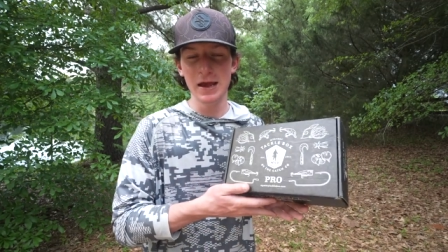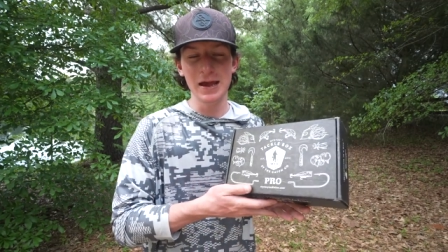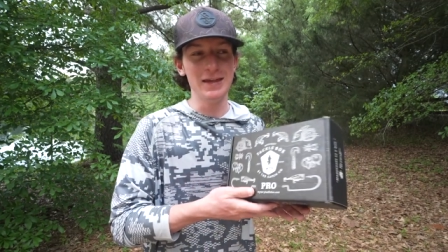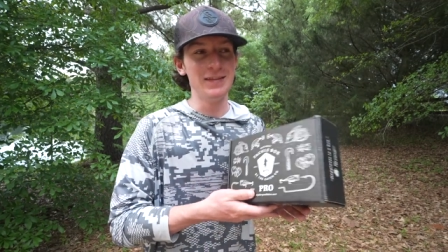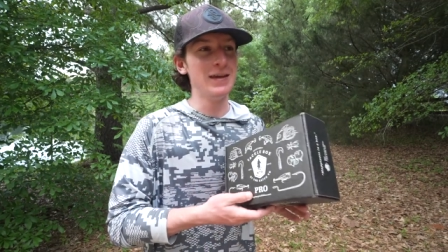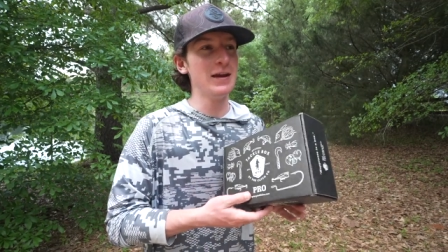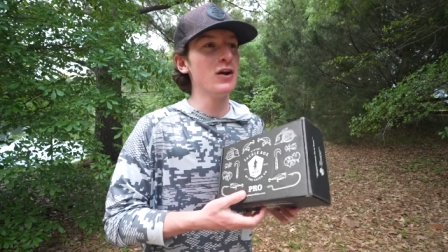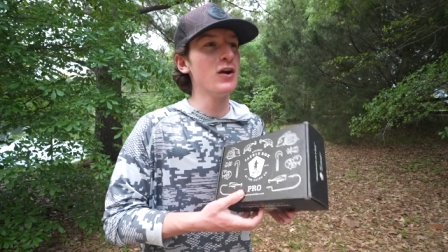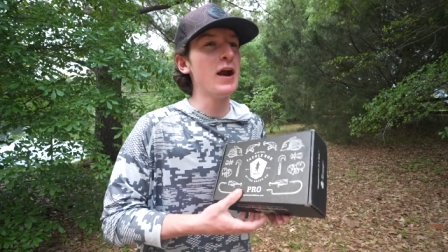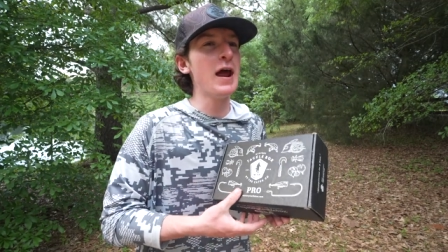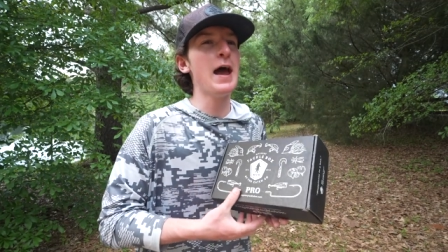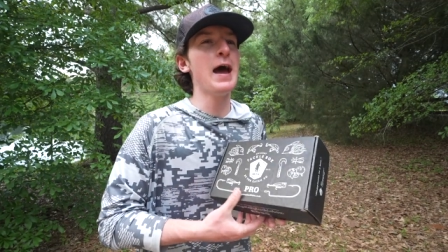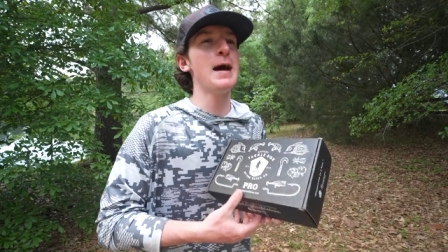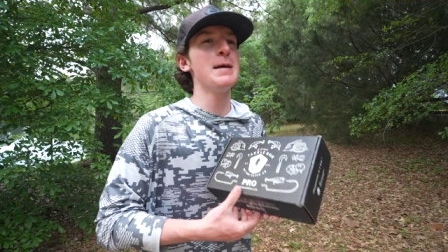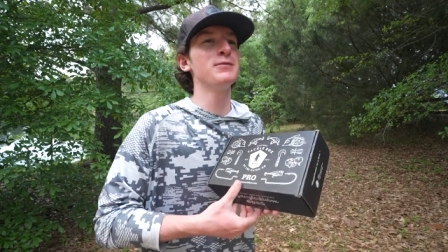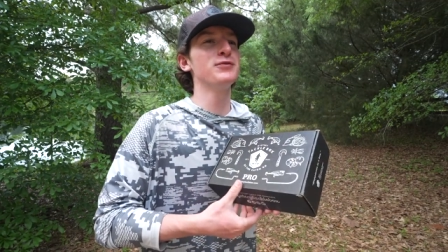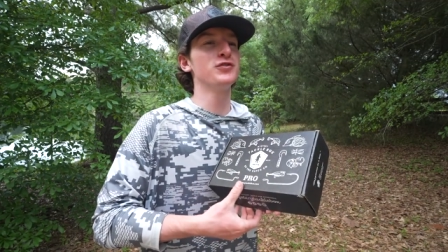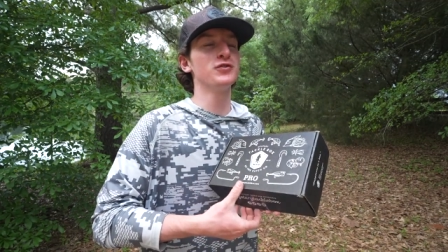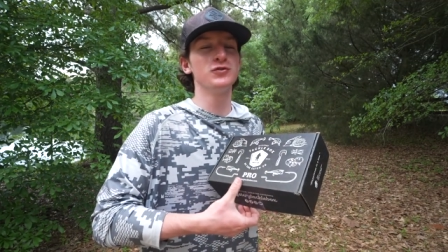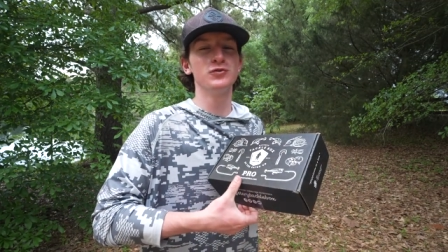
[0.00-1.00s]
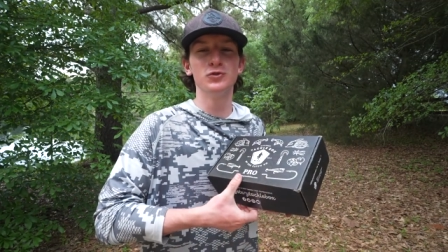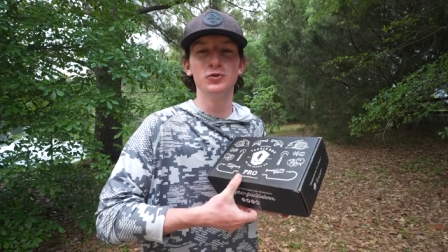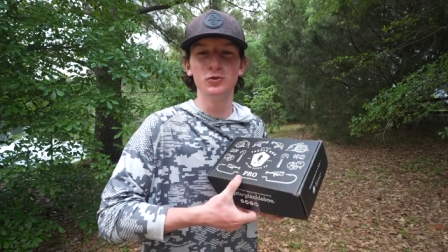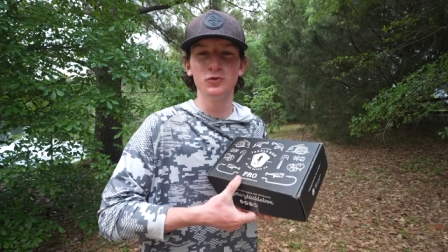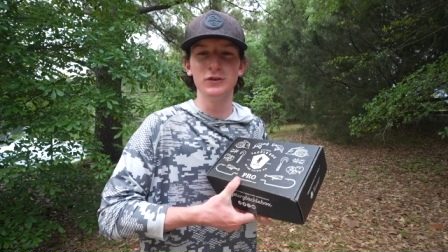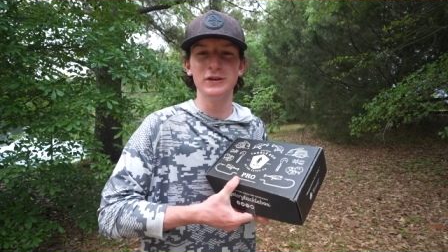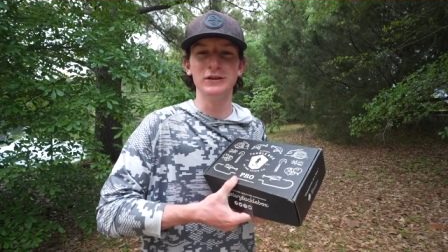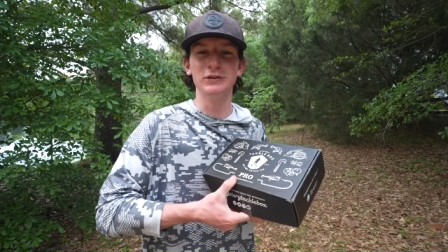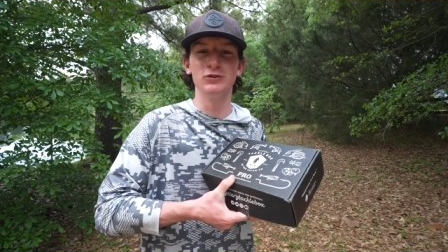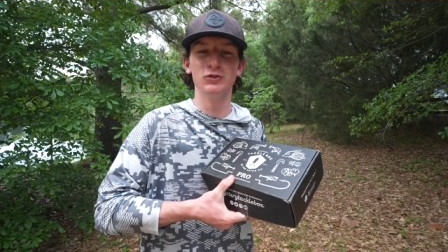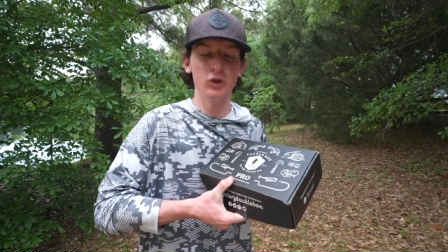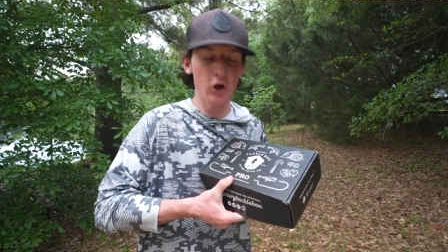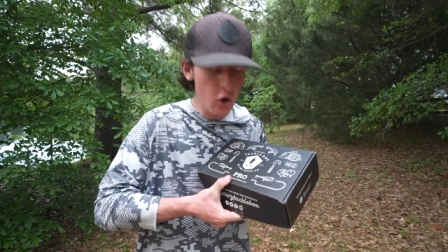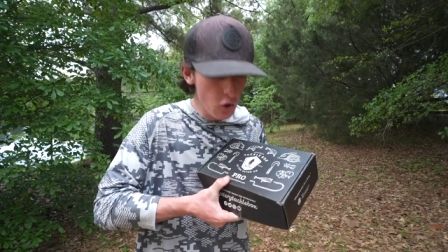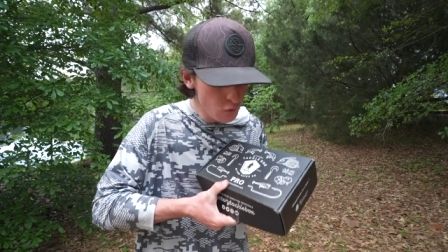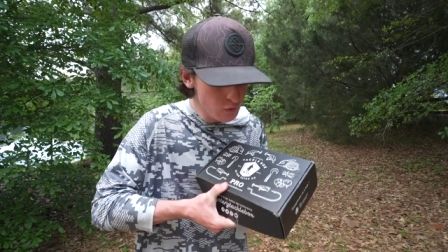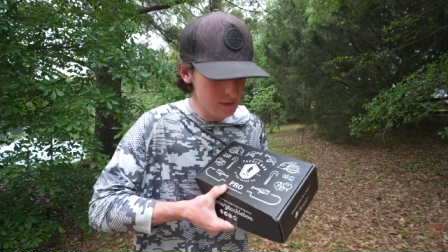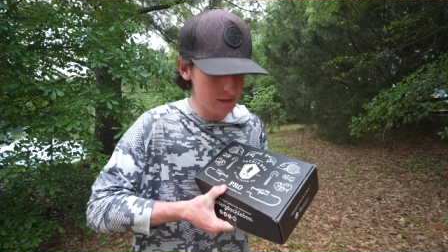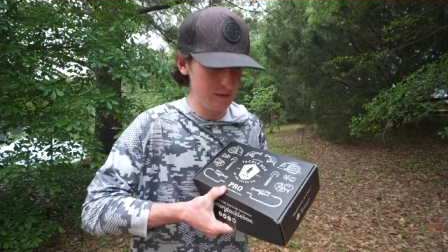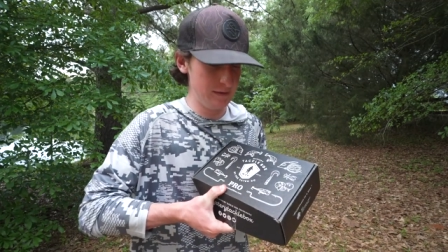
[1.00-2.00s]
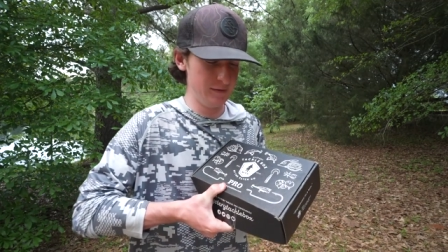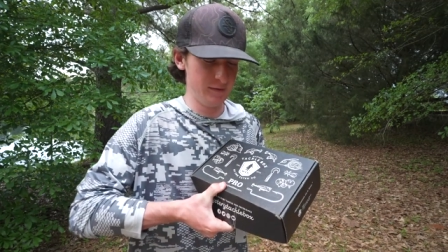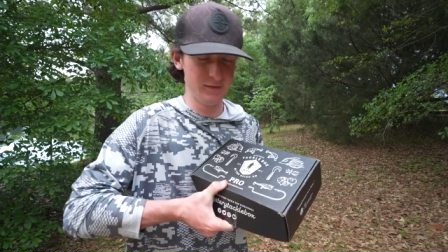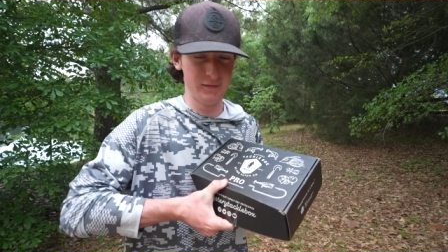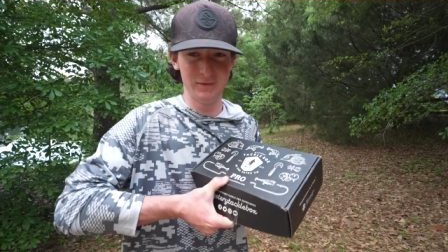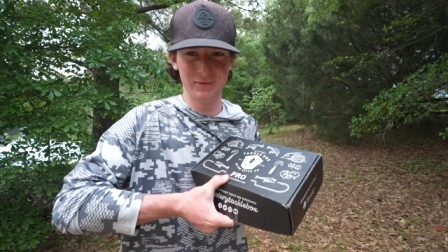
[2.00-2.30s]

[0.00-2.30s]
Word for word: and they are absolutely loaded.